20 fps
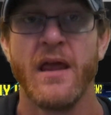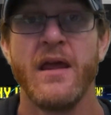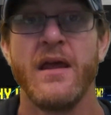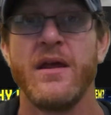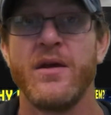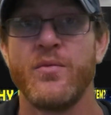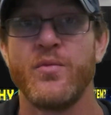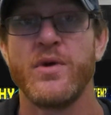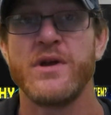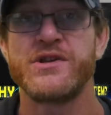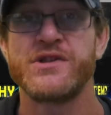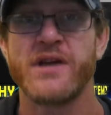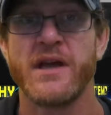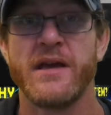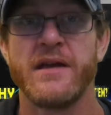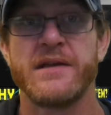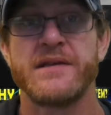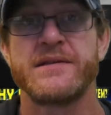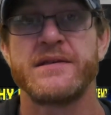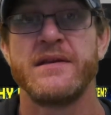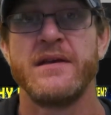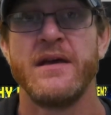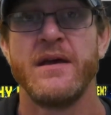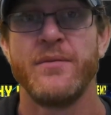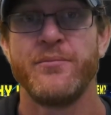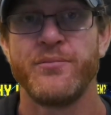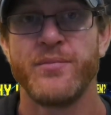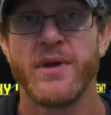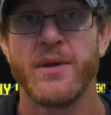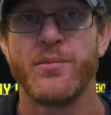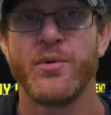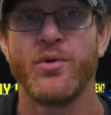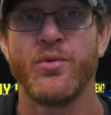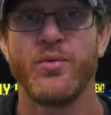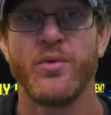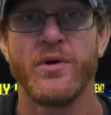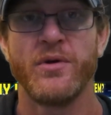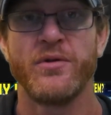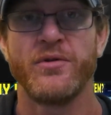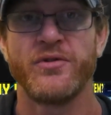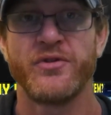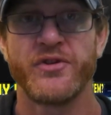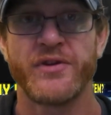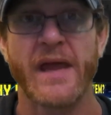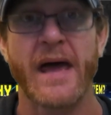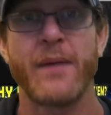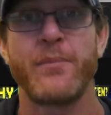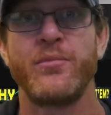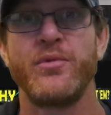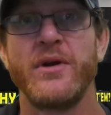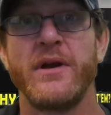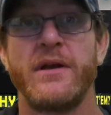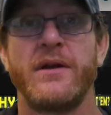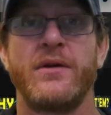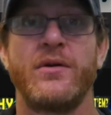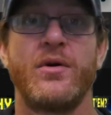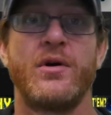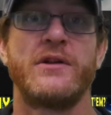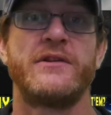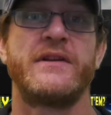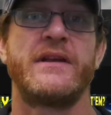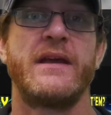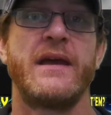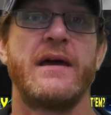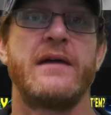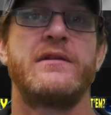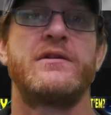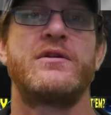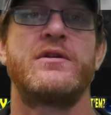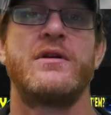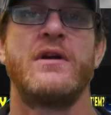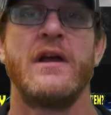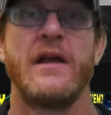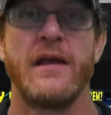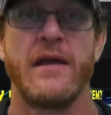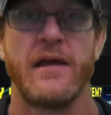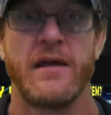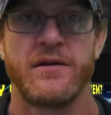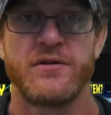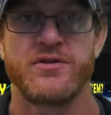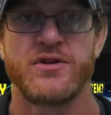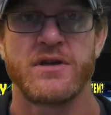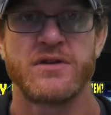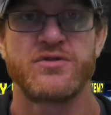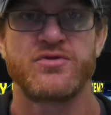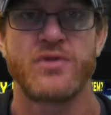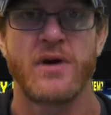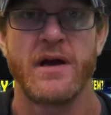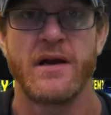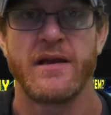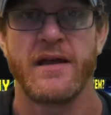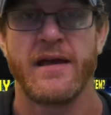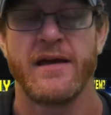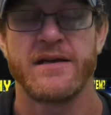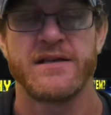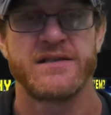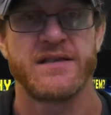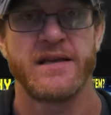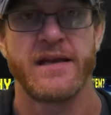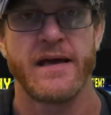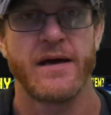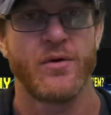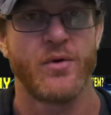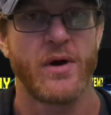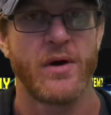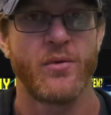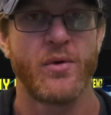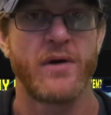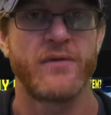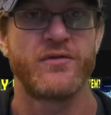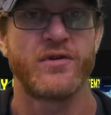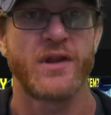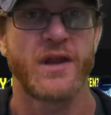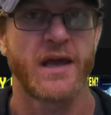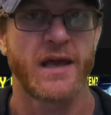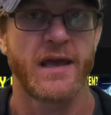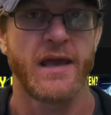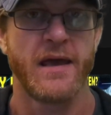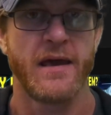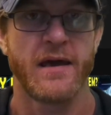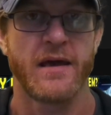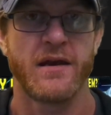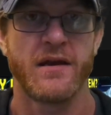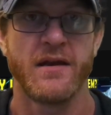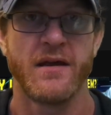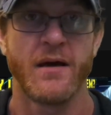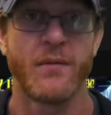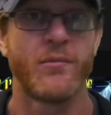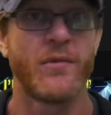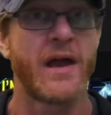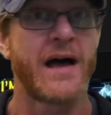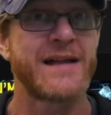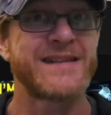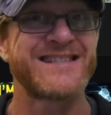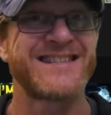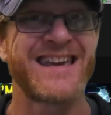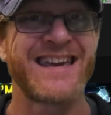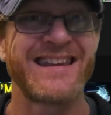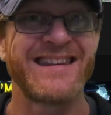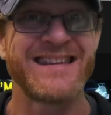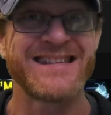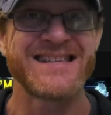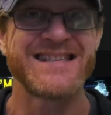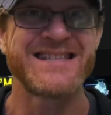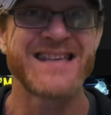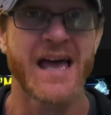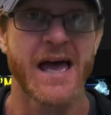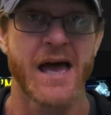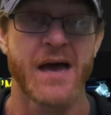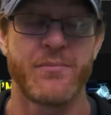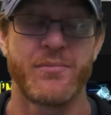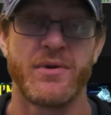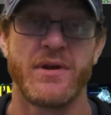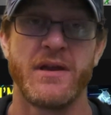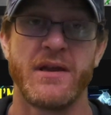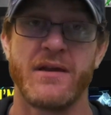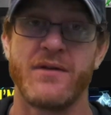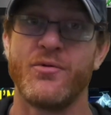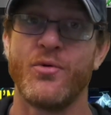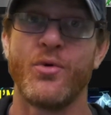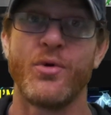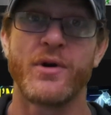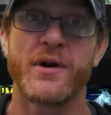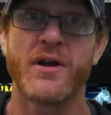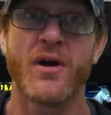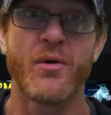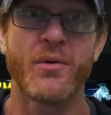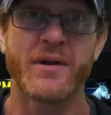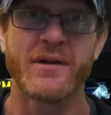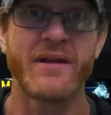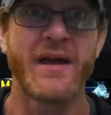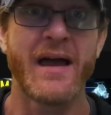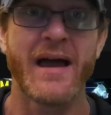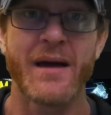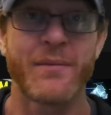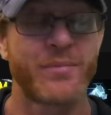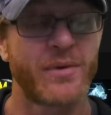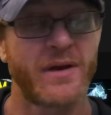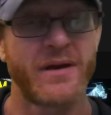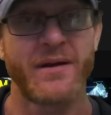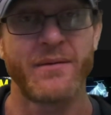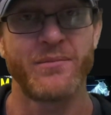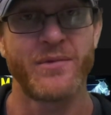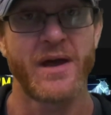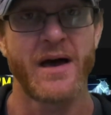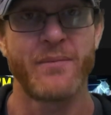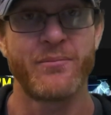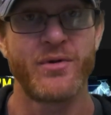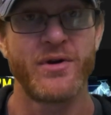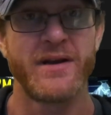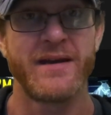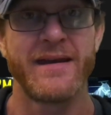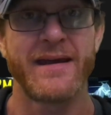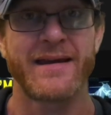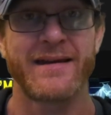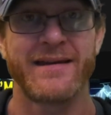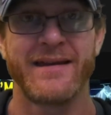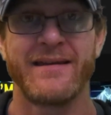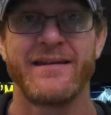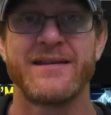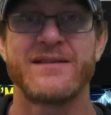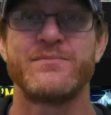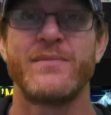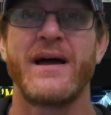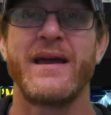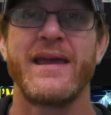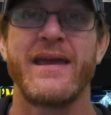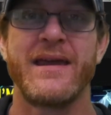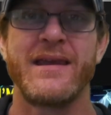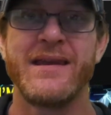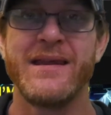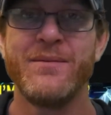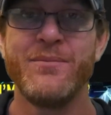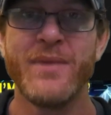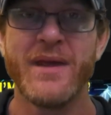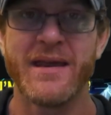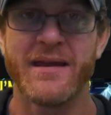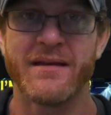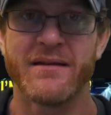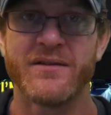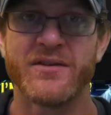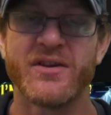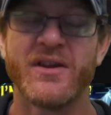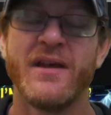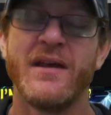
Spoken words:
in which case people will stop breeding altogether and just try to exit out however they can. I'm not saying this is happening or going to happen. I'm not predicting this by any means,